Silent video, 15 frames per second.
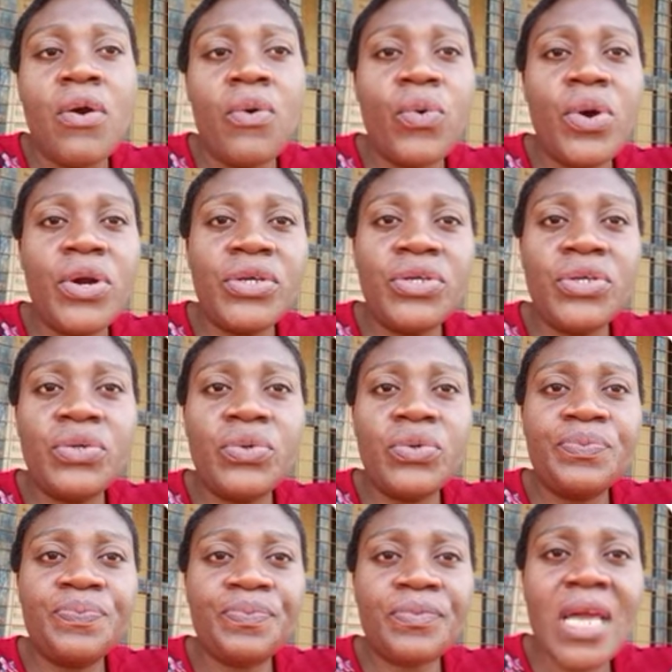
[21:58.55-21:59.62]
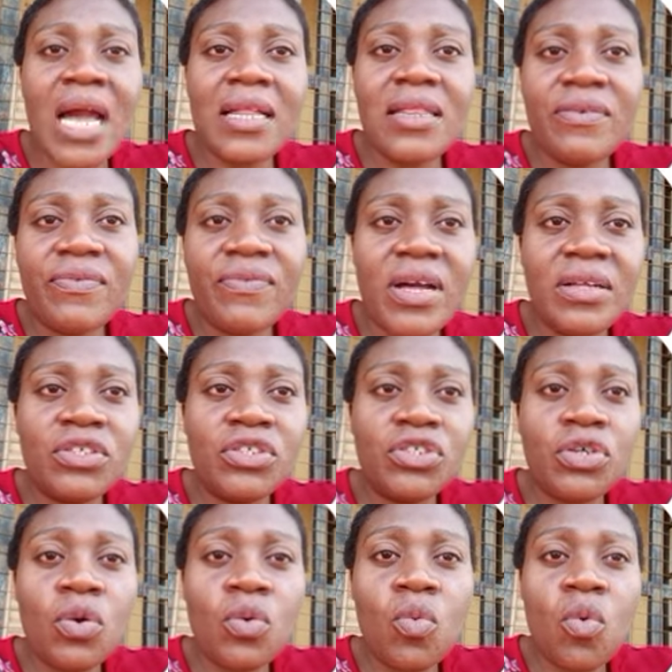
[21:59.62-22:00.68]
When you add the
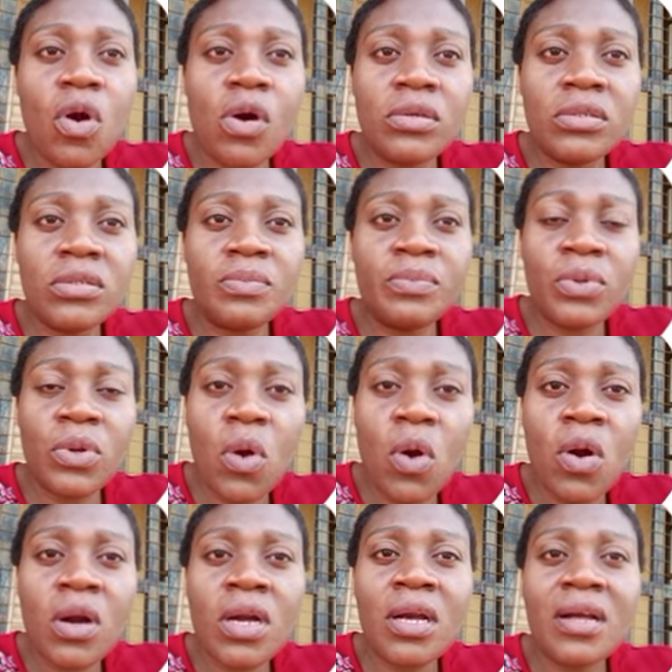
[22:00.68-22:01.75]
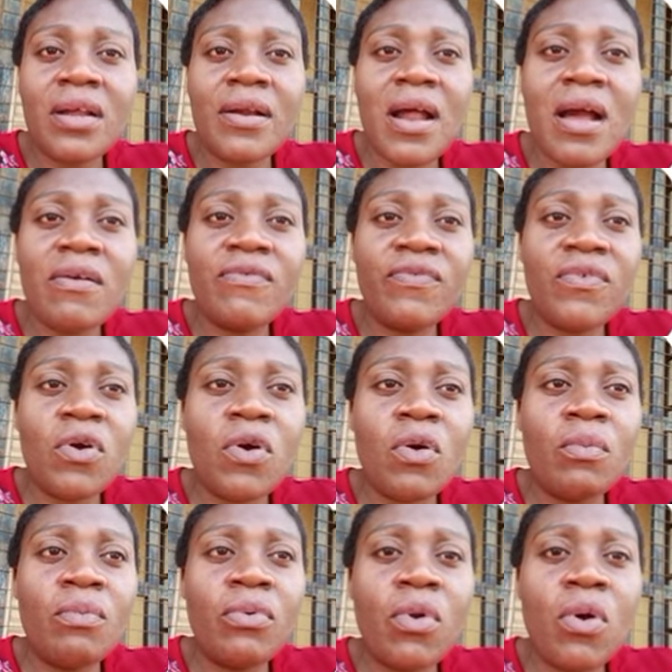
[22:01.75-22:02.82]
foundation walls block, ground floor
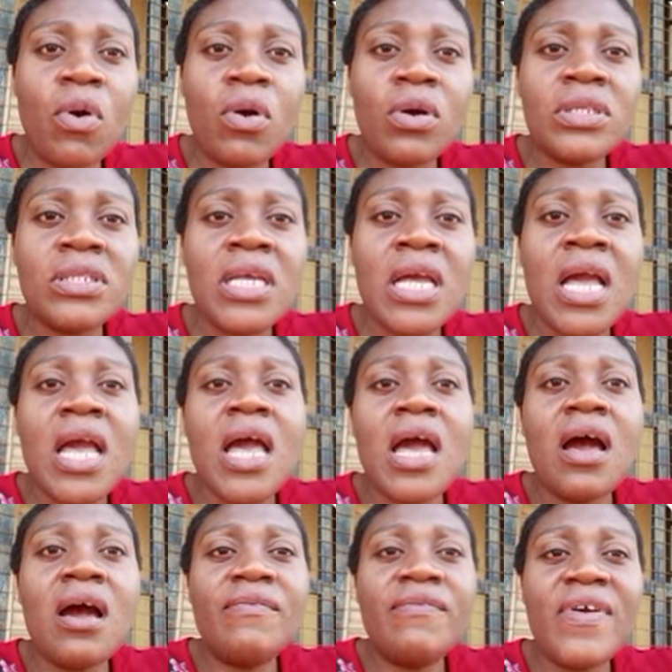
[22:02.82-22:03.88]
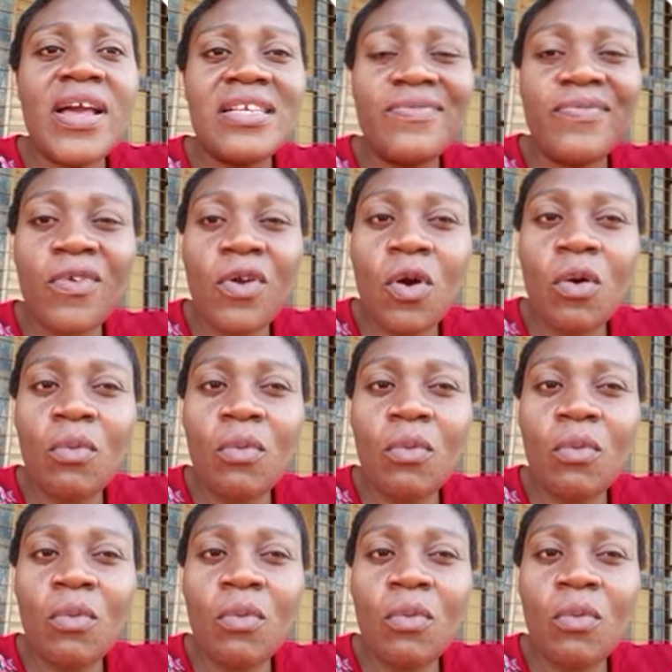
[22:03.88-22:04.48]
blocks, first floor